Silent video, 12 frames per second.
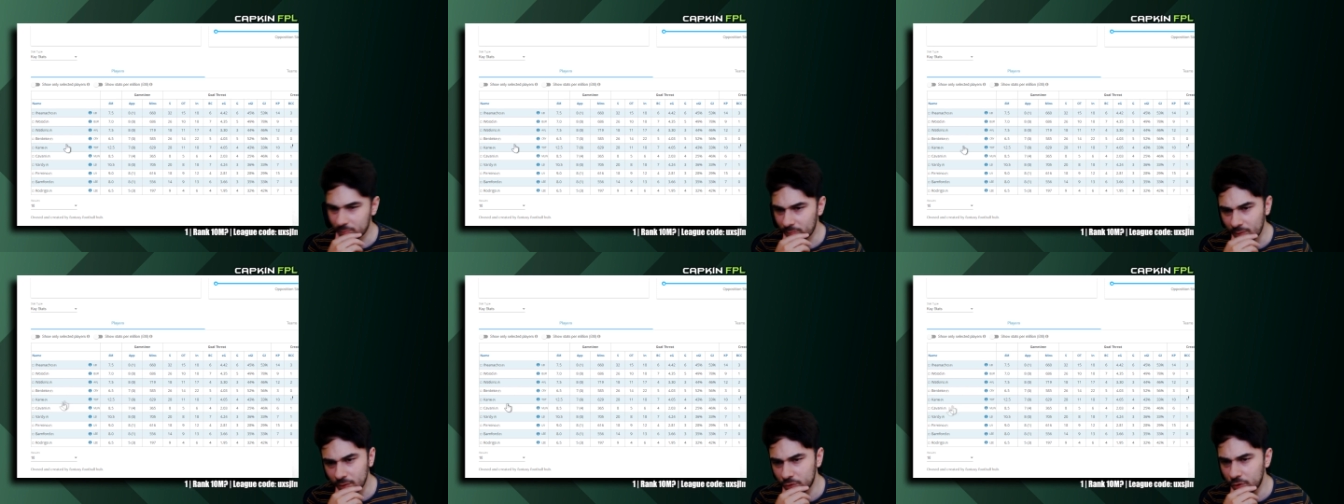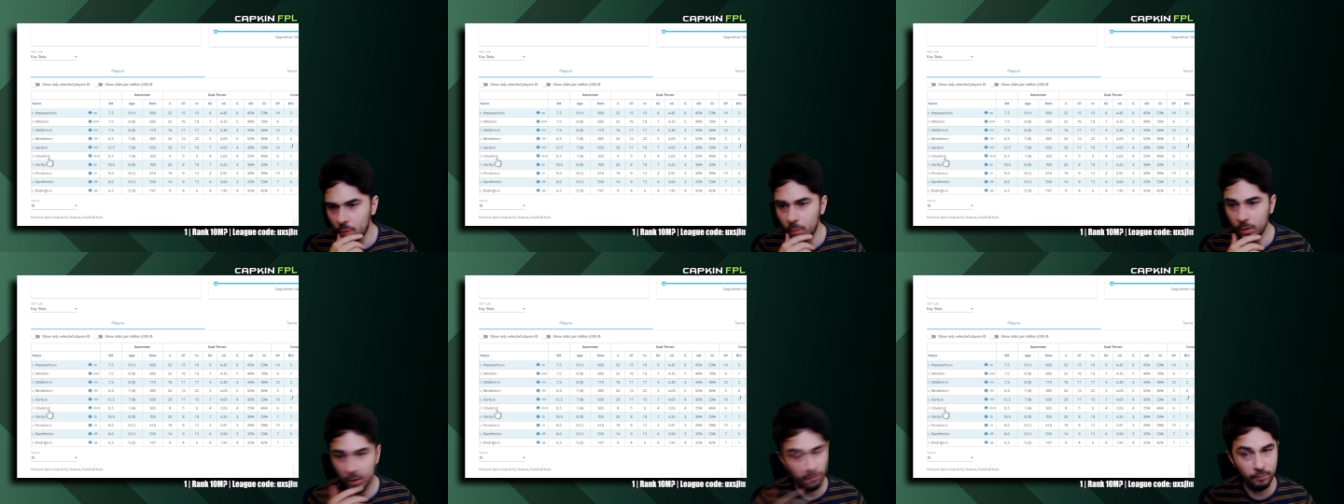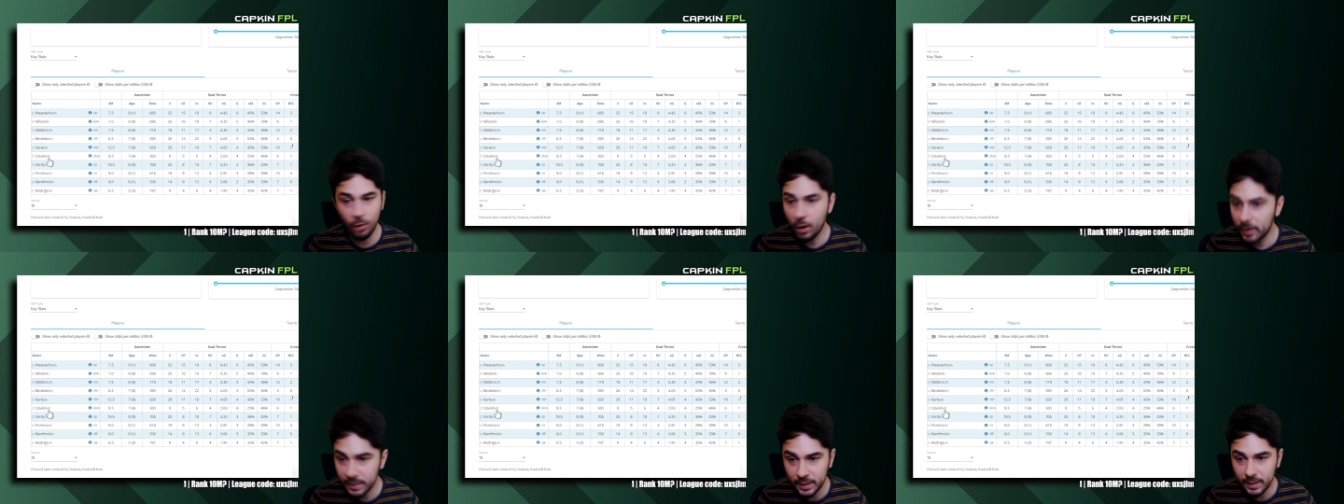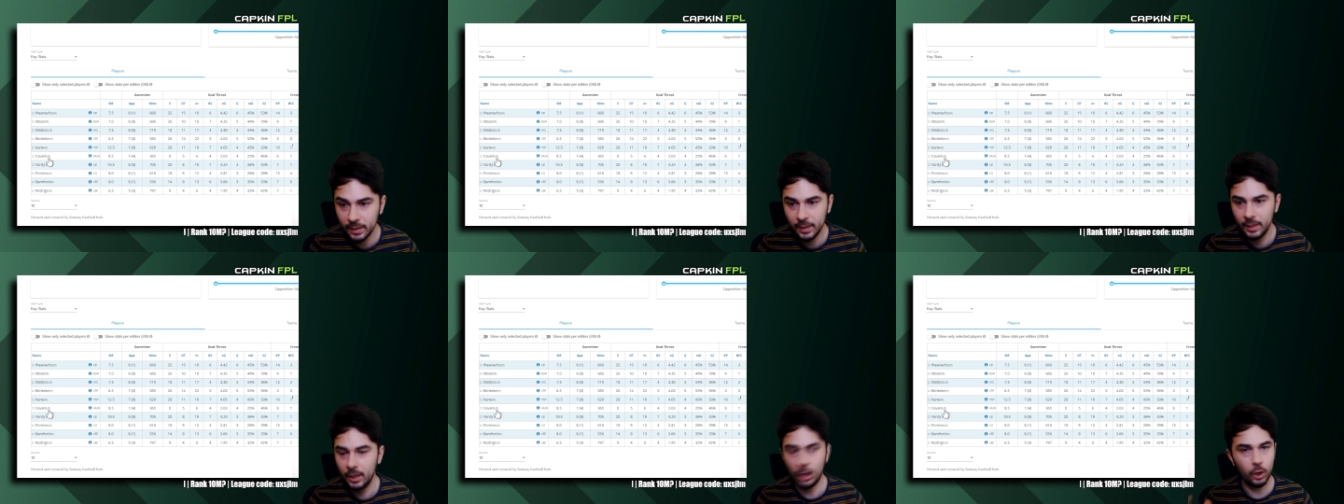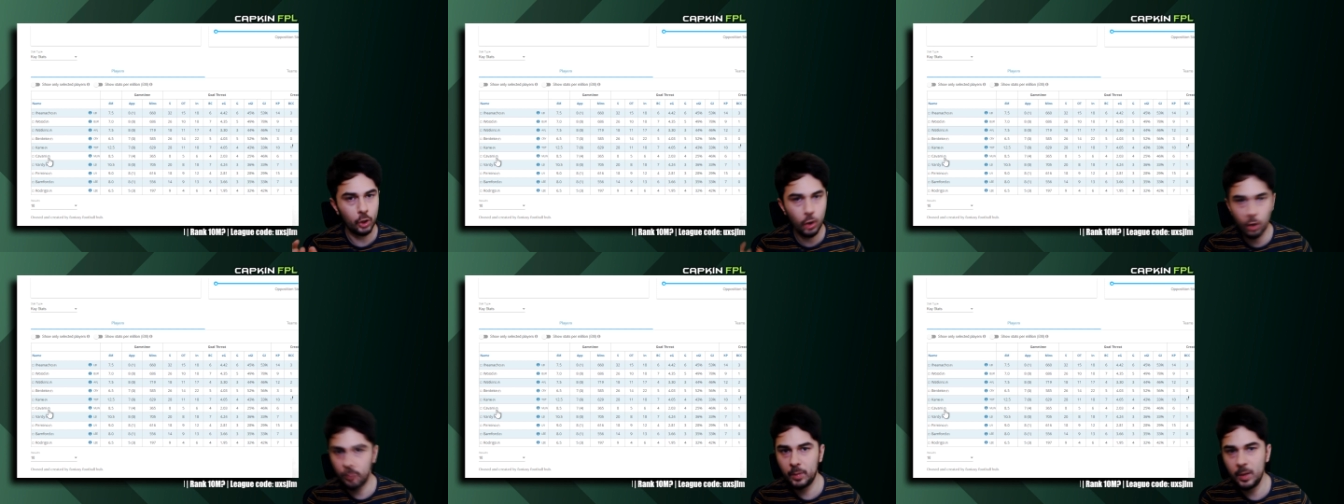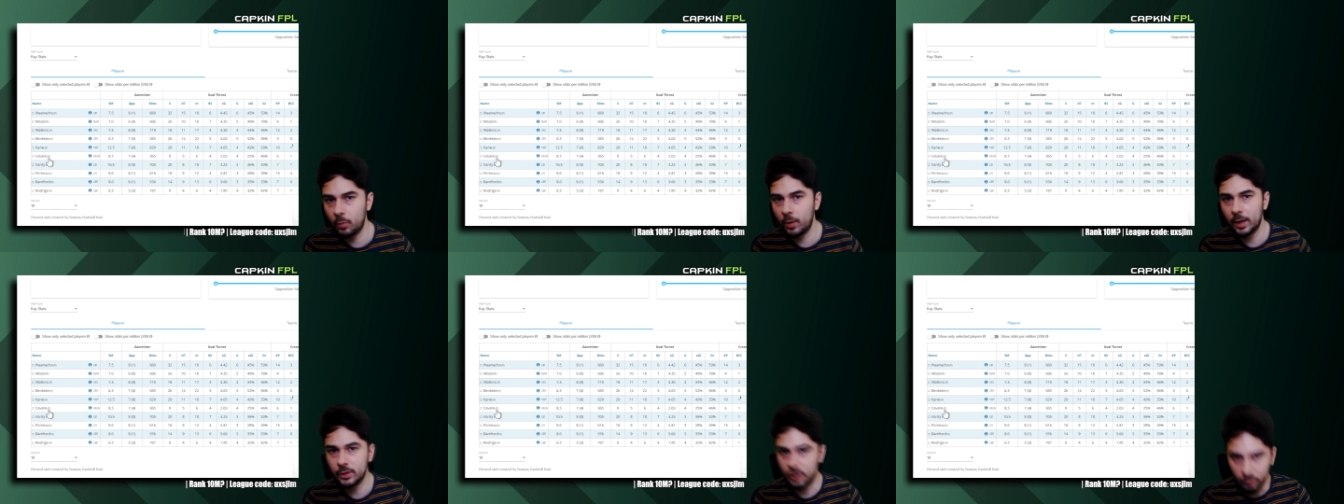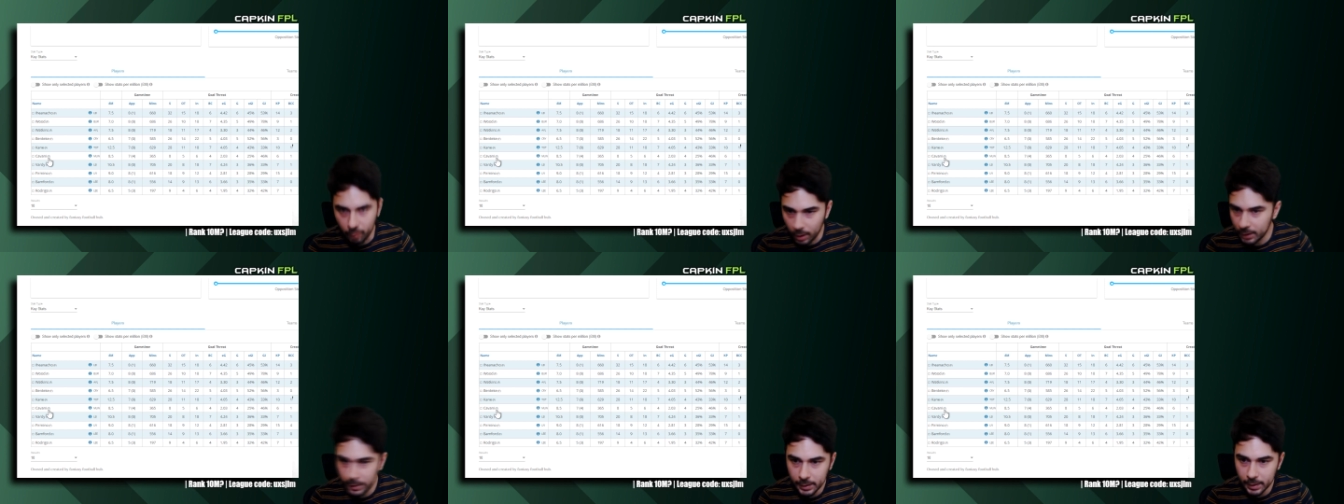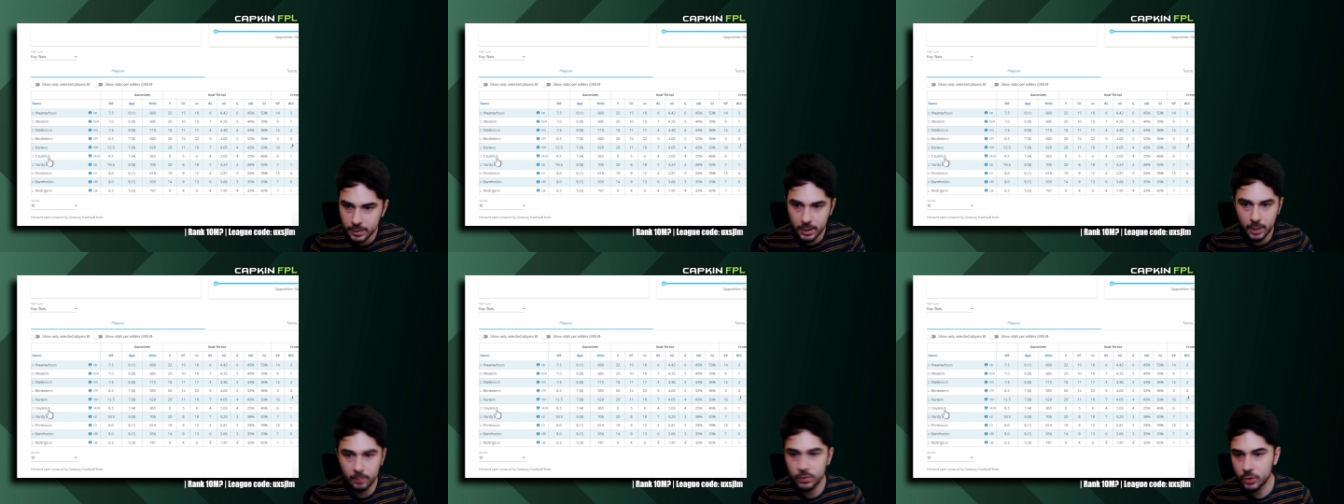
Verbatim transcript: so Cavani, a lot of people has Cavani in their team.